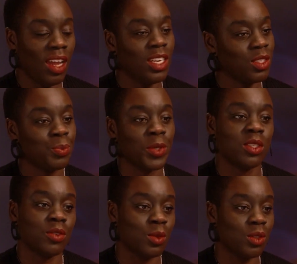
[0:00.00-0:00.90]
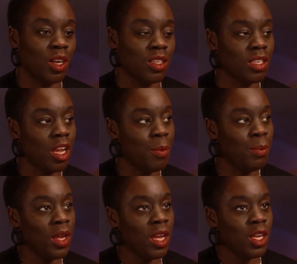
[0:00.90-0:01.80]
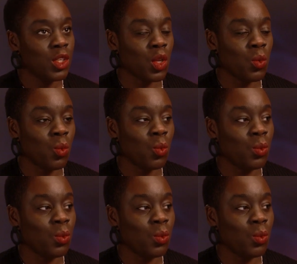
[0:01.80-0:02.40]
And it's a beautiful dance. So